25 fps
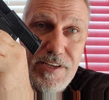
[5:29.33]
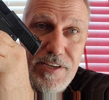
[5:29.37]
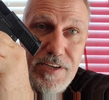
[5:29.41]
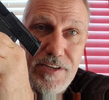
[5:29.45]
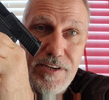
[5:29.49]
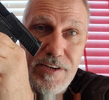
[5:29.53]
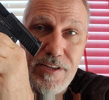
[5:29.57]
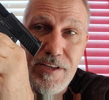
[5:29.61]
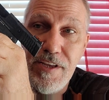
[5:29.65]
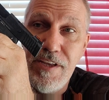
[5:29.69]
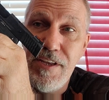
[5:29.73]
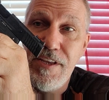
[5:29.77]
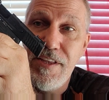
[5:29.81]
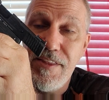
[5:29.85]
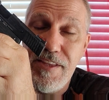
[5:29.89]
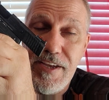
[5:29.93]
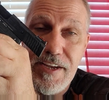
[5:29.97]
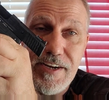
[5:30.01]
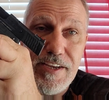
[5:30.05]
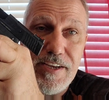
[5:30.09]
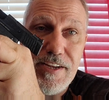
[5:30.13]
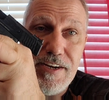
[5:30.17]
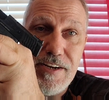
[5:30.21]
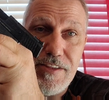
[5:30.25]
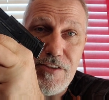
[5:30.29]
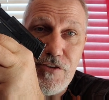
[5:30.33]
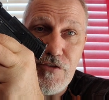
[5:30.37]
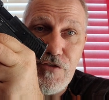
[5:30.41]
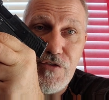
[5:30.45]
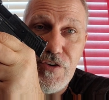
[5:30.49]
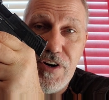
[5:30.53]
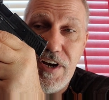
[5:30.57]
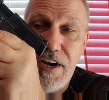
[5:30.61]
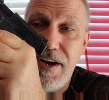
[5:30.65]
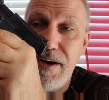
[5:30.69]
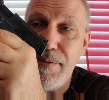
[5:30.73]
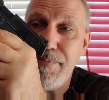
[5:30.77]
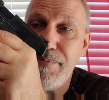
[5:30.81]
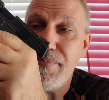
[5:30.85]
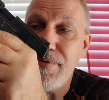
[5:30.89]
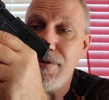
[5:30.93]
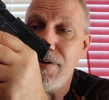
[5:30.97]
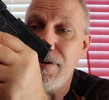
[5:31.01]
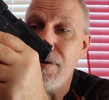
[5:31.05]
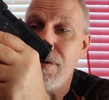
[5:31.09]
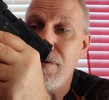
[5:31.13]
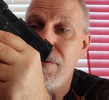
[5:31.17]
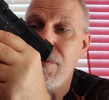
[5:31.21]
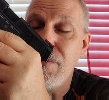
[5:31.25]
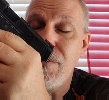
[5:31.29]
in, that'll get it to drop. You
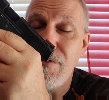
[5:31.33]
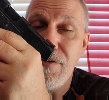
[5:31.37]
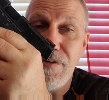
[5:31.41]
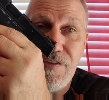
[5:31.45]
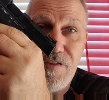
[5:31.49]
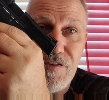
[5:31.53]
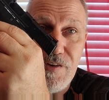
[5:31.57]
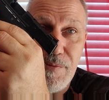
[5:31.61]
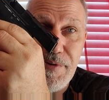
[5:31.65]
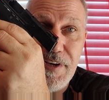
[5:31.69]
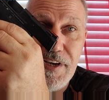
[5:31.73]
know, some